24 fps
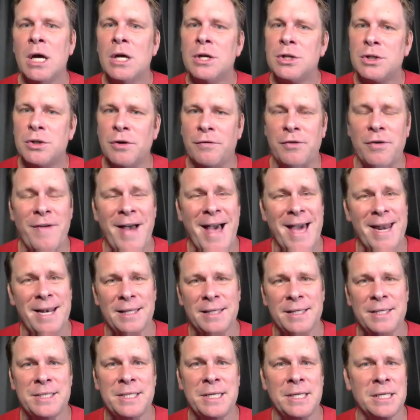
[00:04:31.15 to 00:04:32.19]
So if you've had a
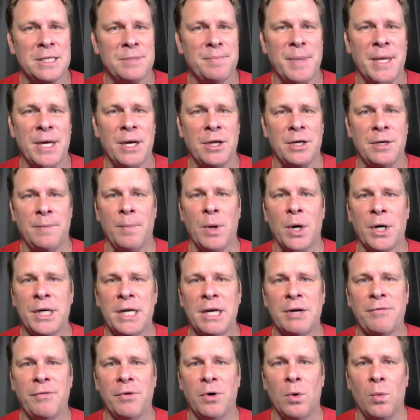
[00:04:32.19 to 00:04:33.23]
listing that's been on the
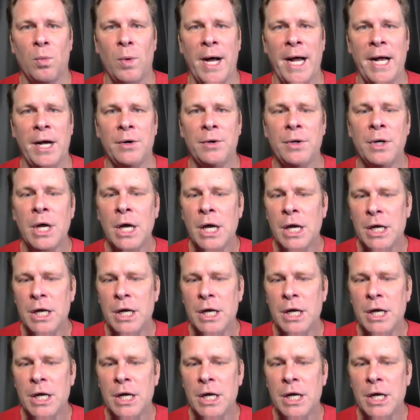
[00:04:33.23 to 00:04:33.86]
market for a while,